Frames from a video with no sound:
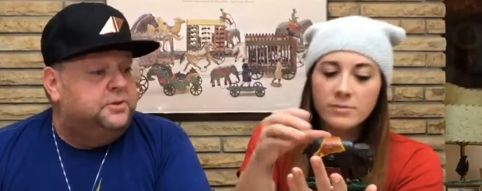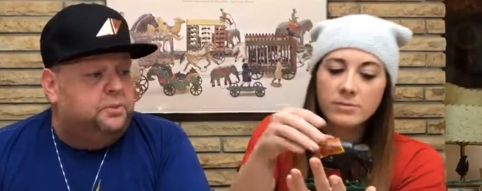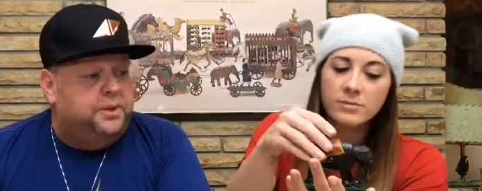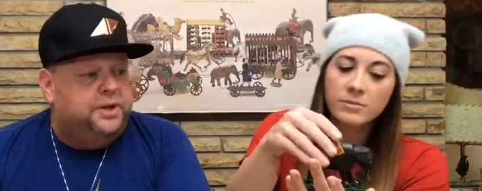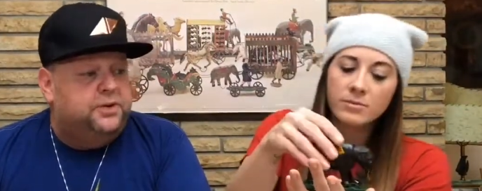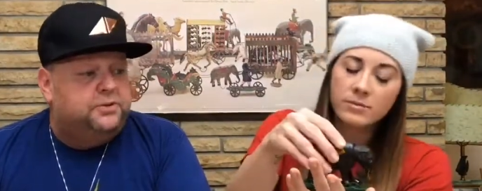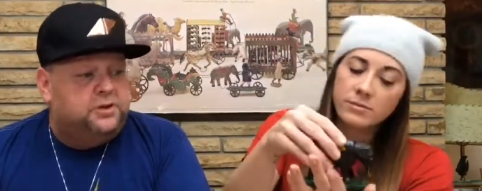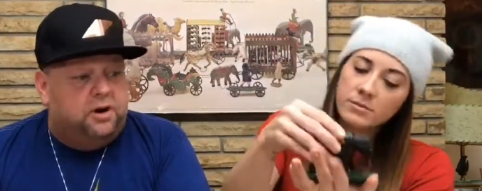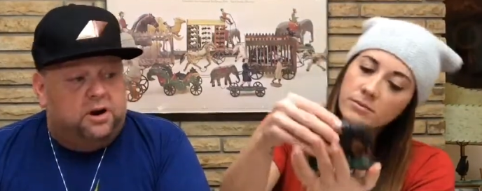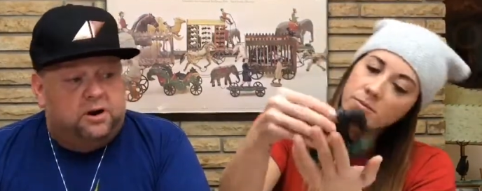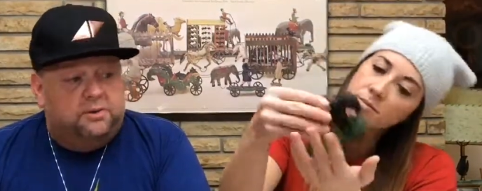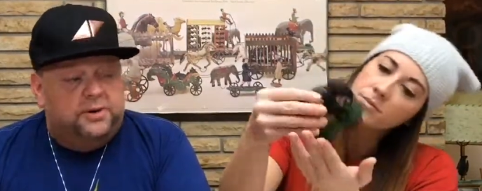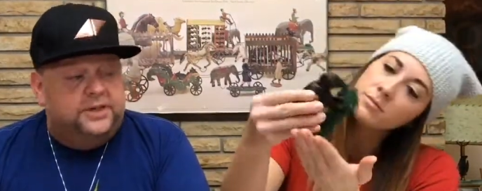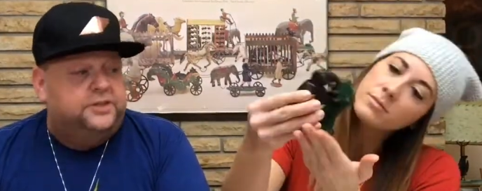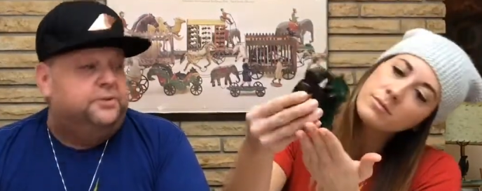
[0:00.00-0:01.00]
Speaker 1: and the wheels are
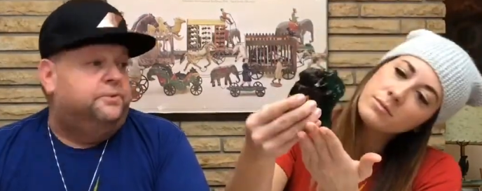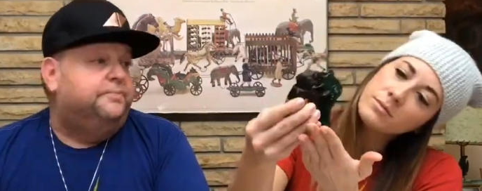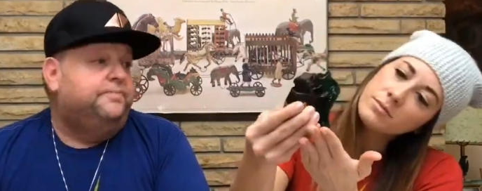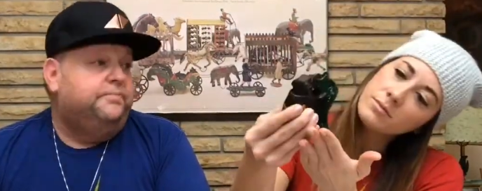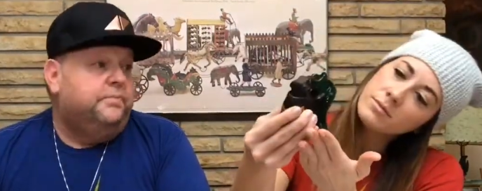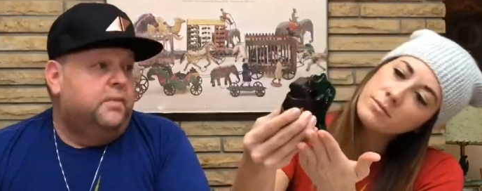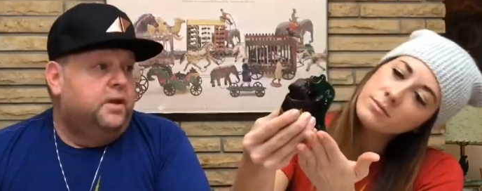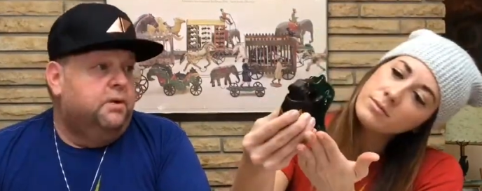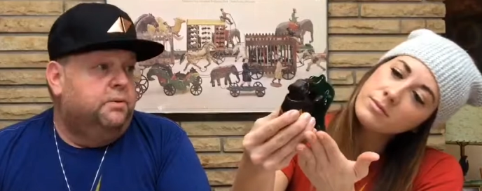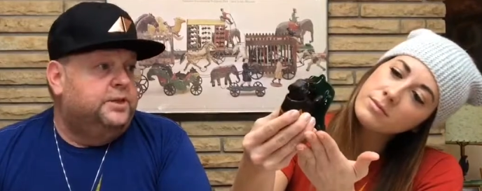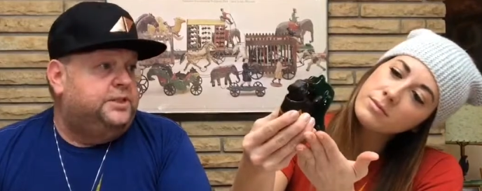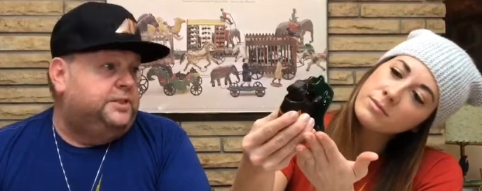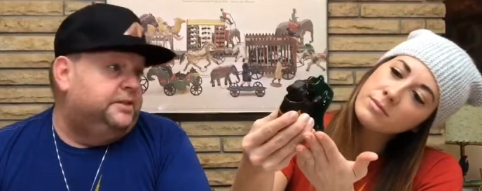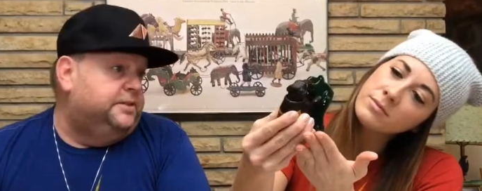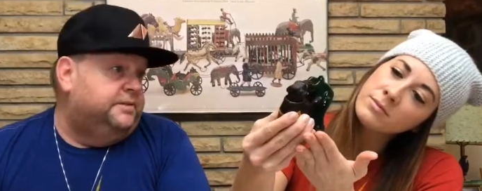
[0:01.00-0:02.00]
original
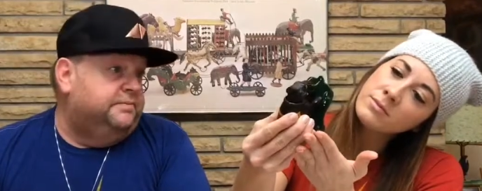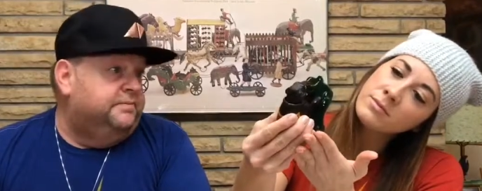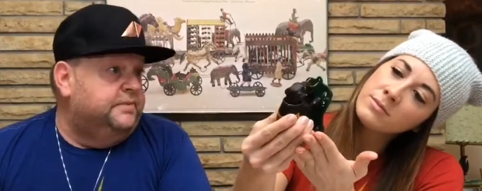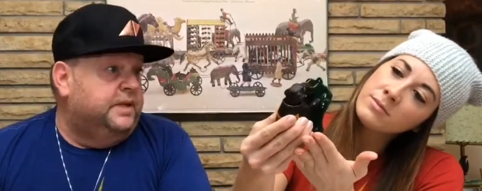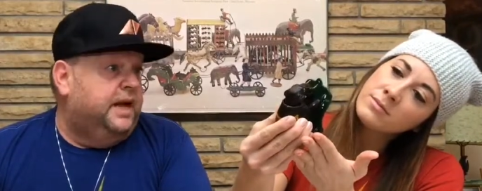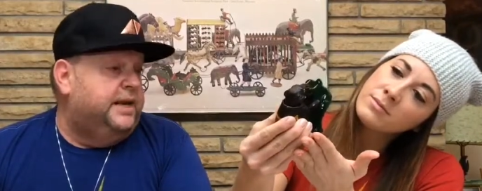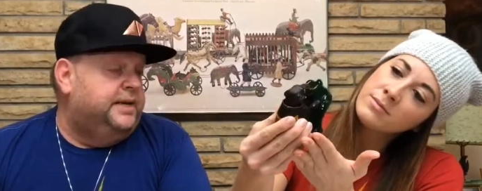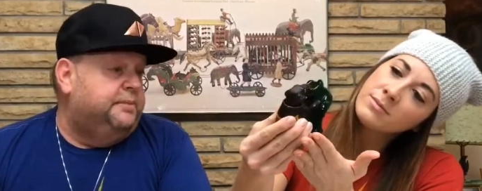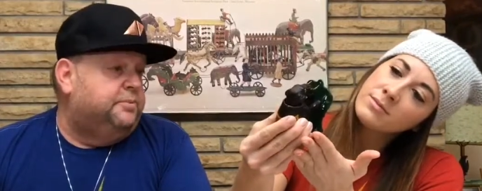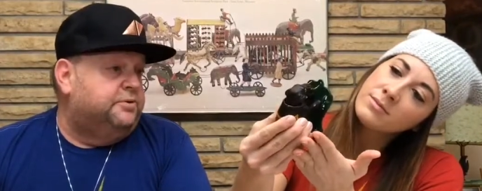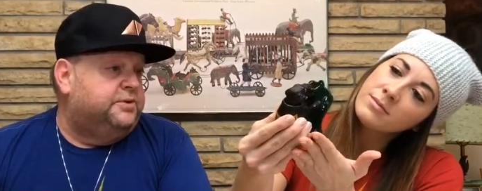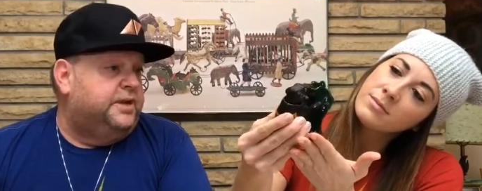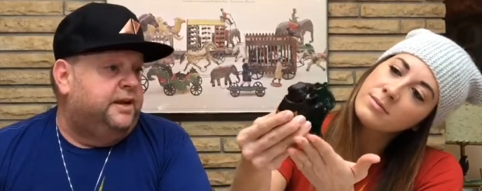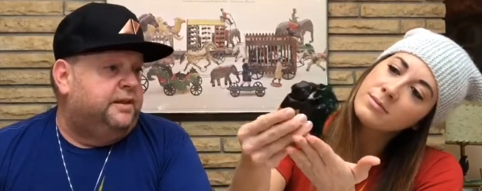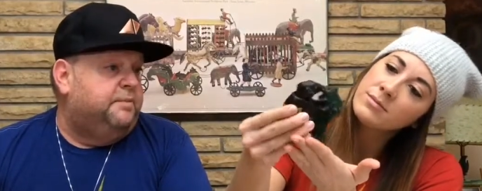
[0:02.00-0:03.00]
which is
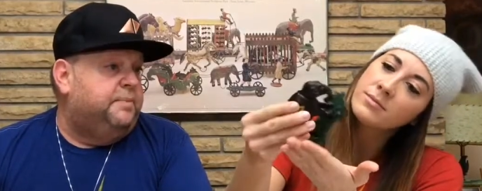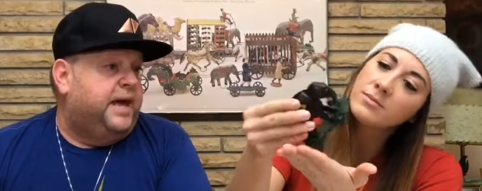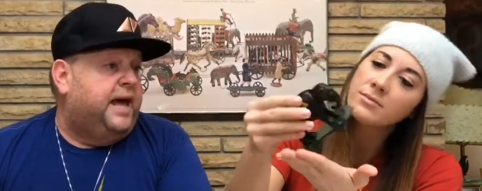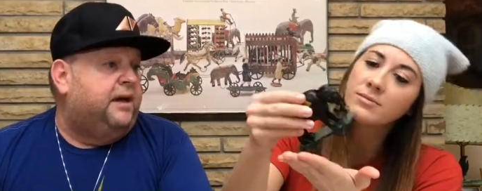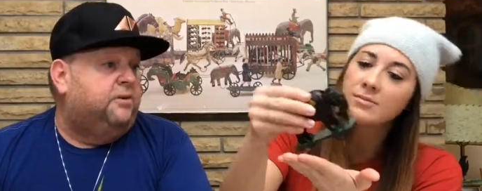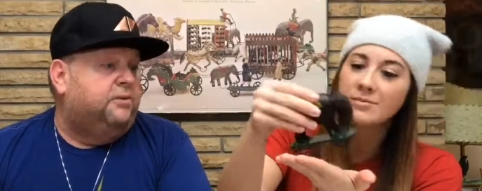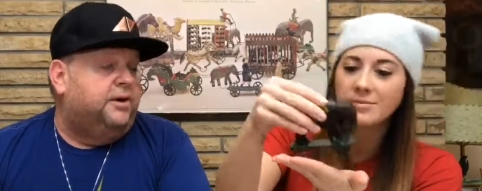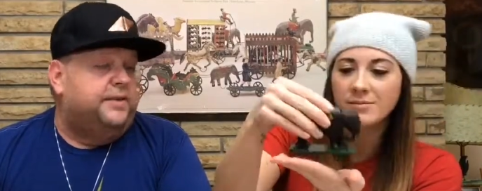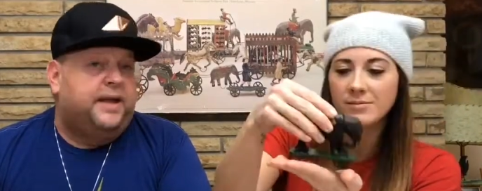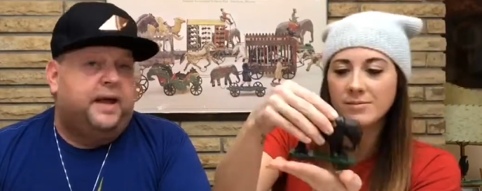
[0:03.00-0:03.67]
90% of the battle on